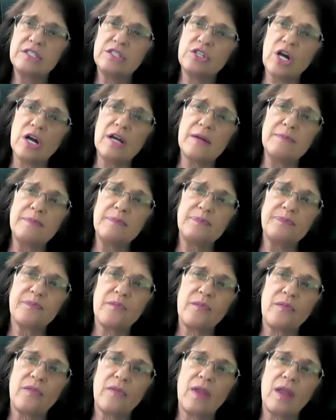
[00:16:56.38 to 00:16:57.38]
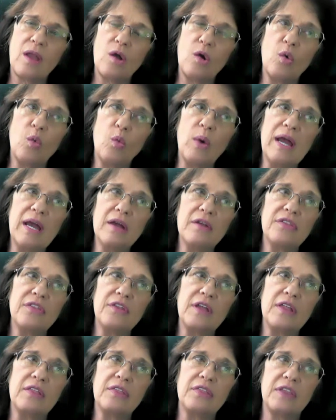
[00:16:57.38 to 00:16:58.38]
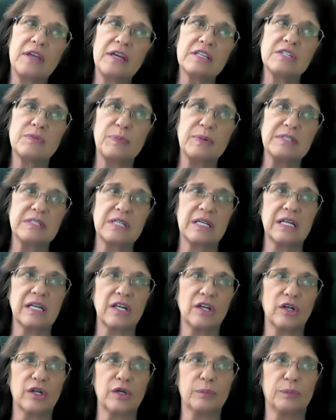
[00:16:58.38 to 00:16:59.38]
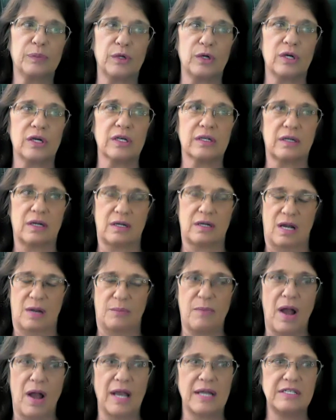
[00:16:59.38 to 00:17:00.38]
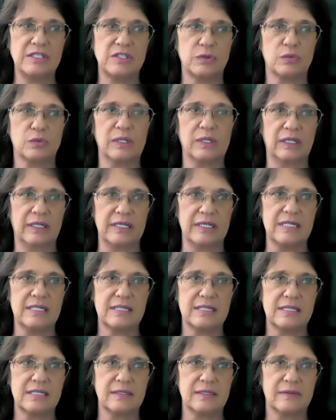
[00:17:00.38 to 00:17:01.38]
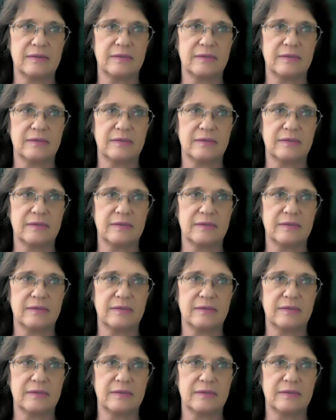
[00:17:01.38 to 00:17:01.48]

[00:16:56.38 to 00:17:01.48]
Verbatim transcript: John, with this particular book, A Mind Release,